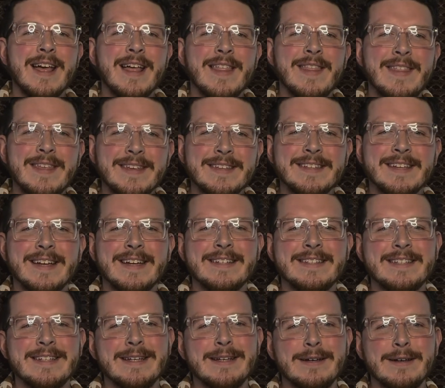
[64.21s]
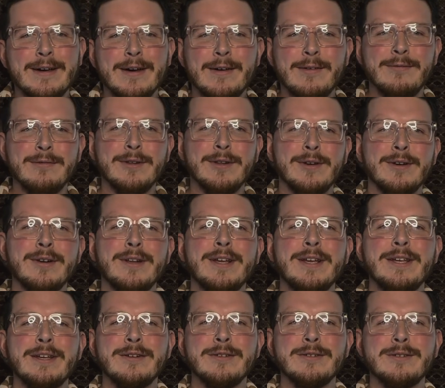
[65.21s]
this idea of
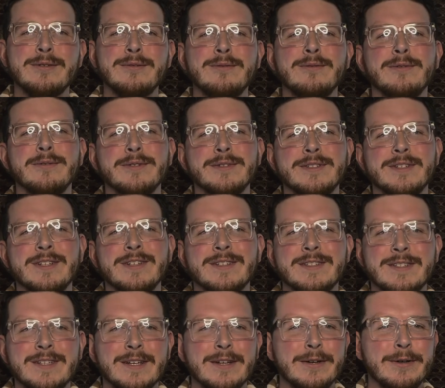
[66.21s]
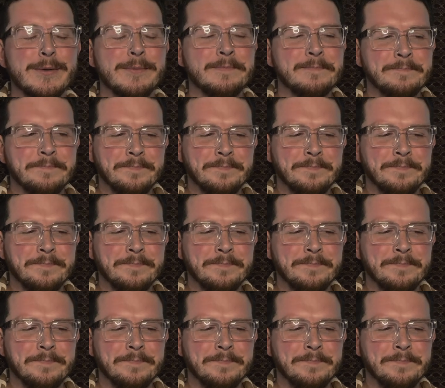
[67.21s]
learning your tools? So